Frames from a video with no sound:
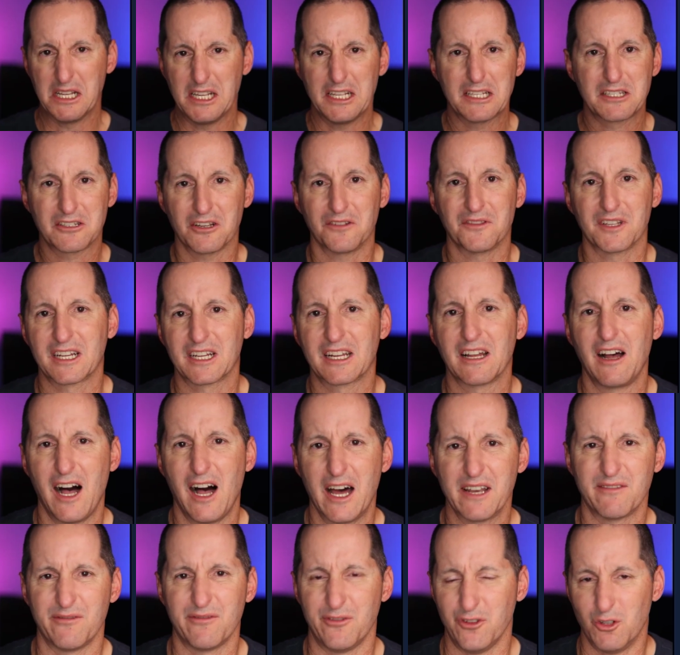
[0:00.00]
It's got the
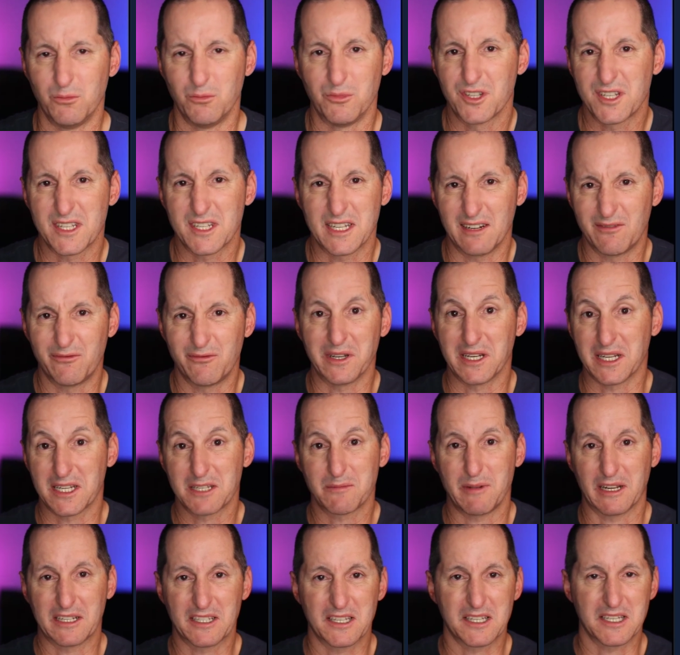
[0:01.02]
kind of normal stuff we'd
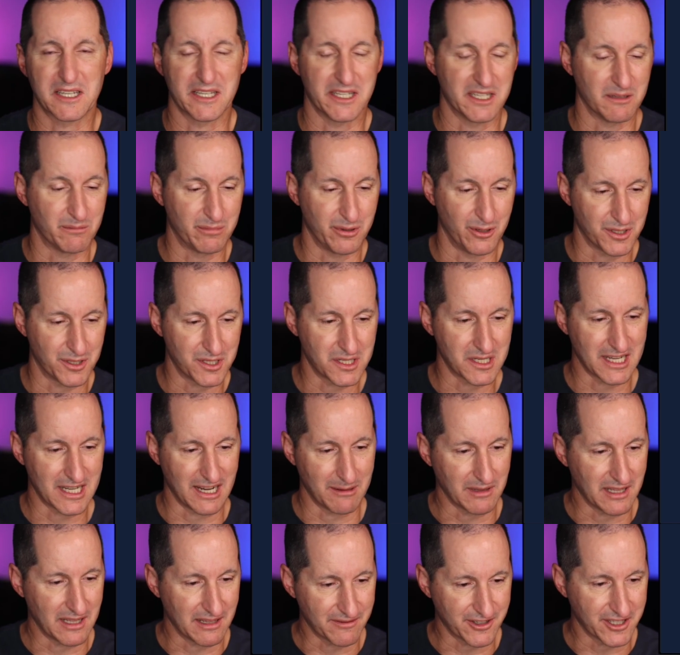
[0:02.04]
expect to see in a person
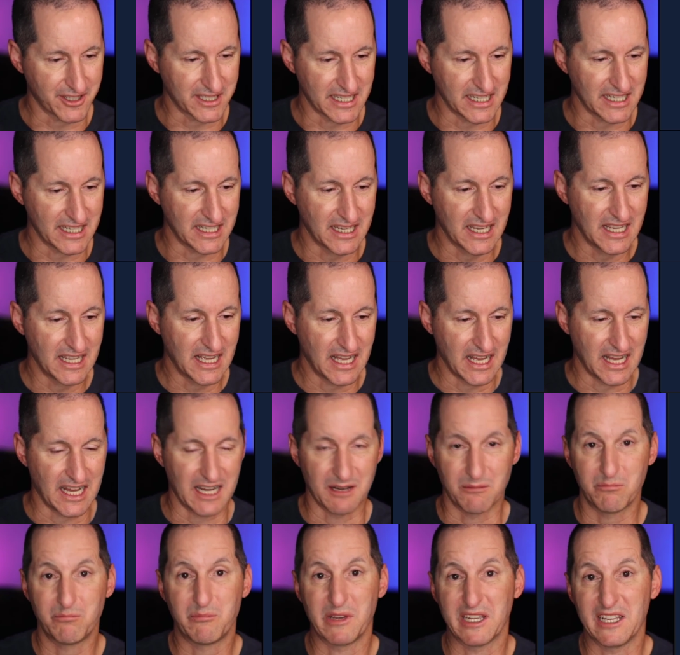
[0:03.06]
table. I've got a
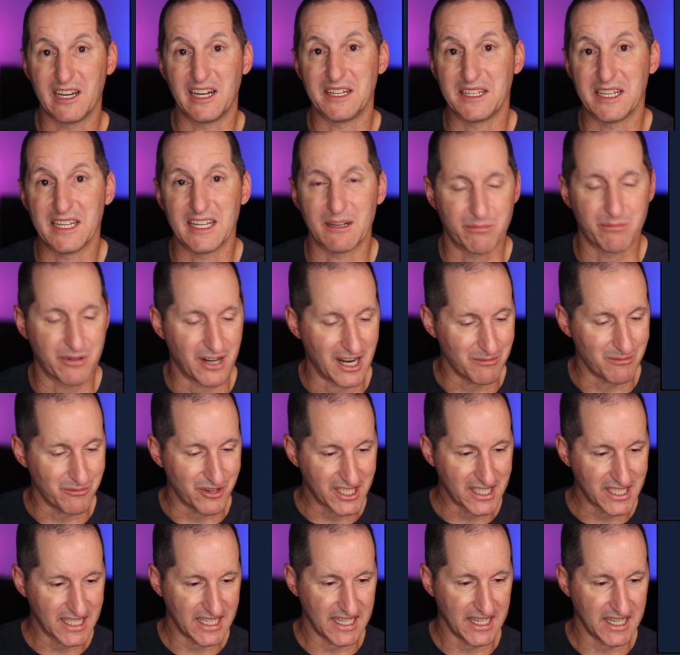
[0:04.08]
PID, a
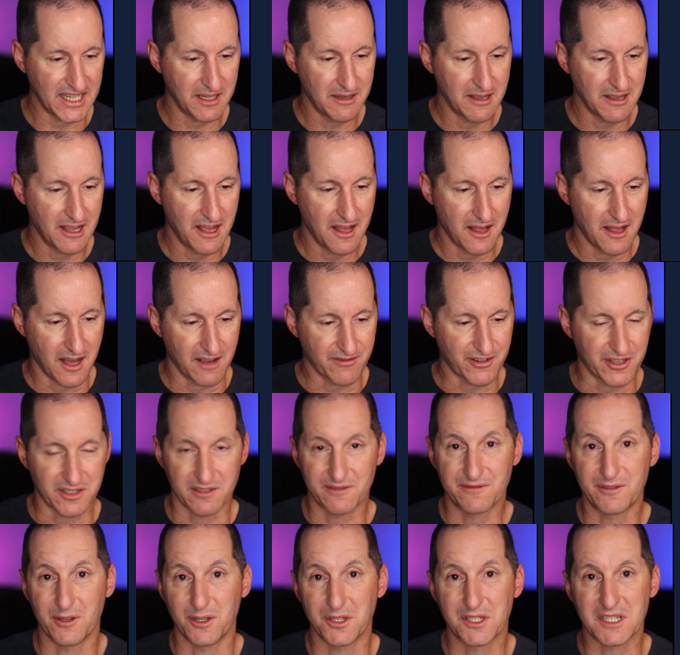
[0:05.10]
primary key. I've got a
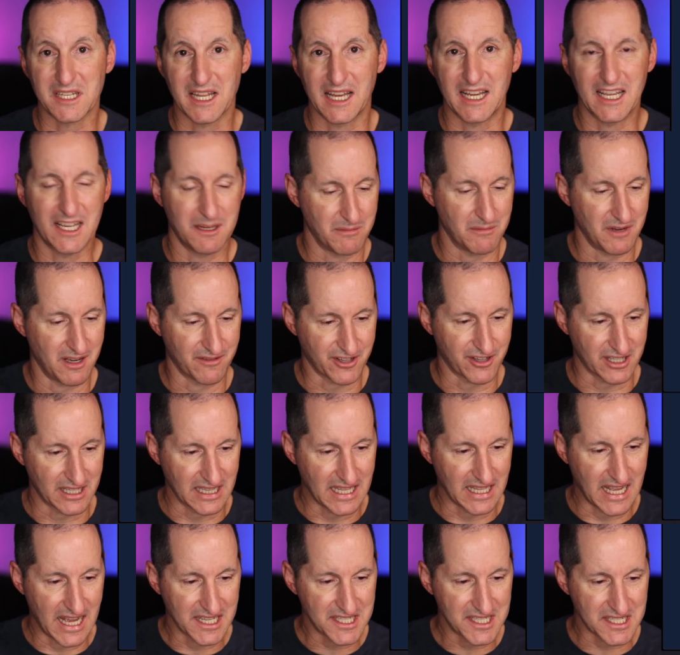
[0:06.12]
first name. I've got a
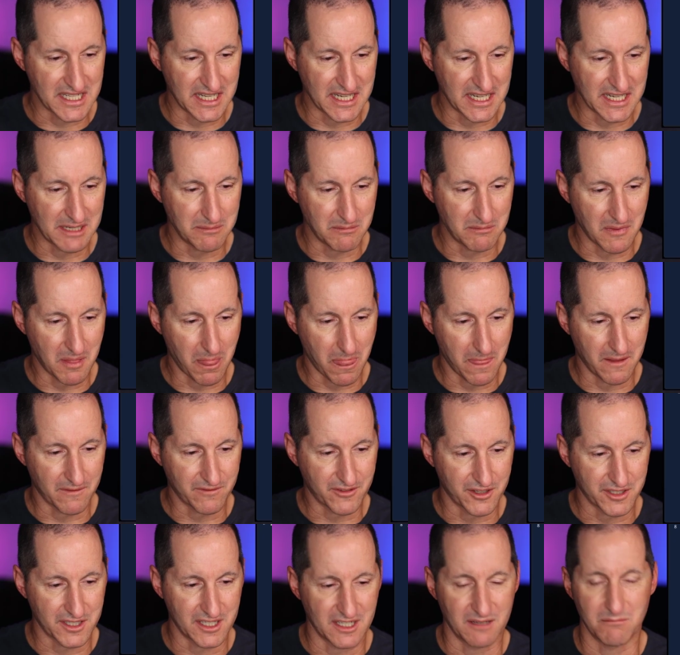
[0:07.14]
last name.
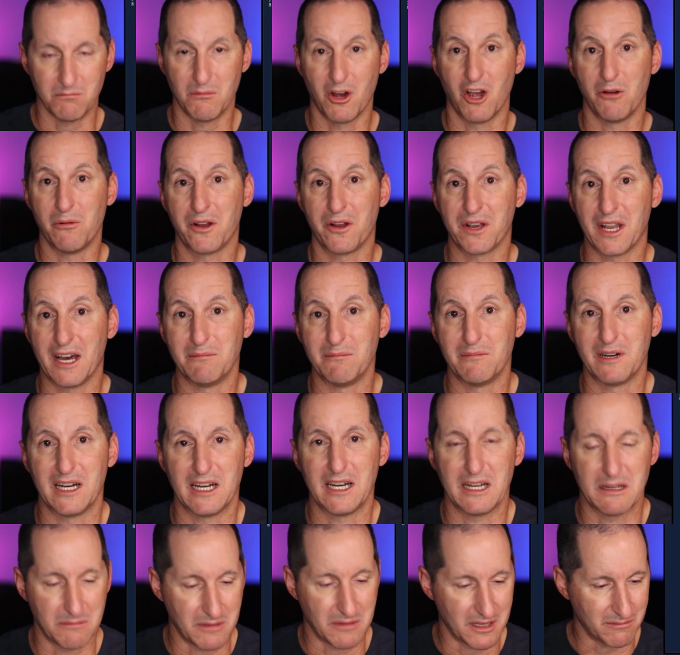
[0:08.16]
I've got a mobile
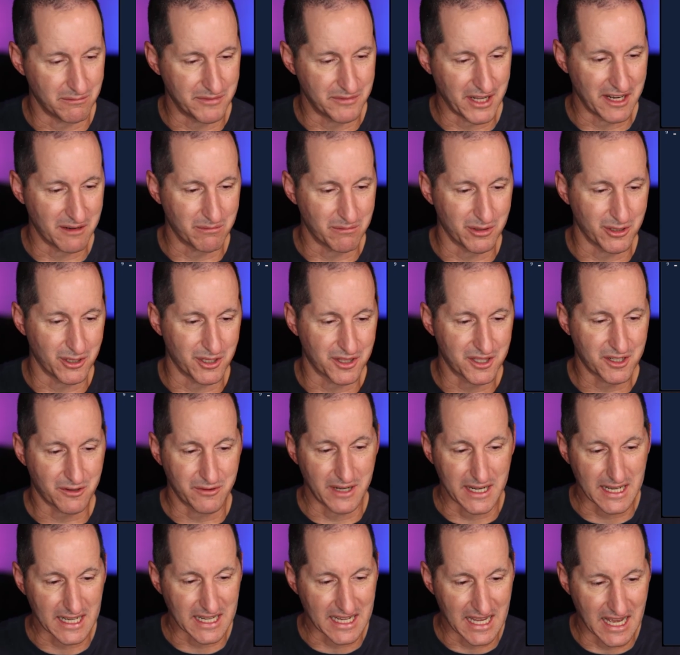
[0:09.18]
number, a date of birth,
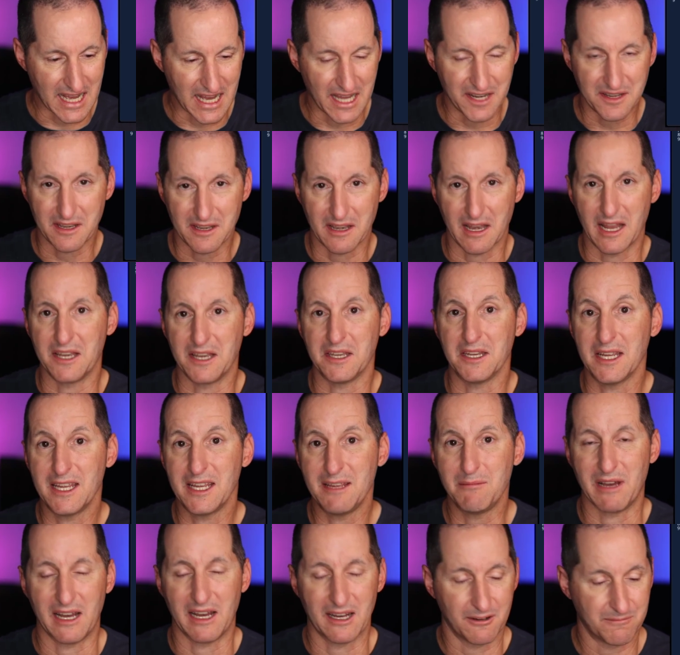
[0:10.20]
credit card, and
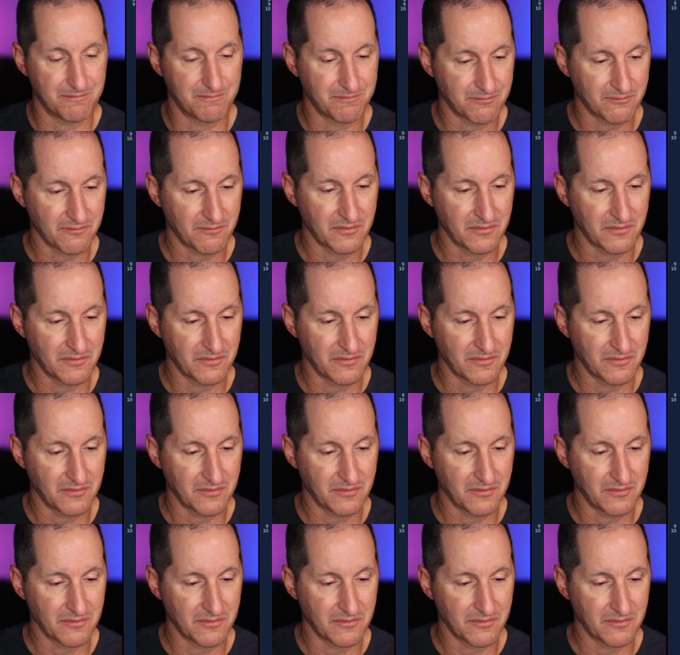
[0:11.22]
email.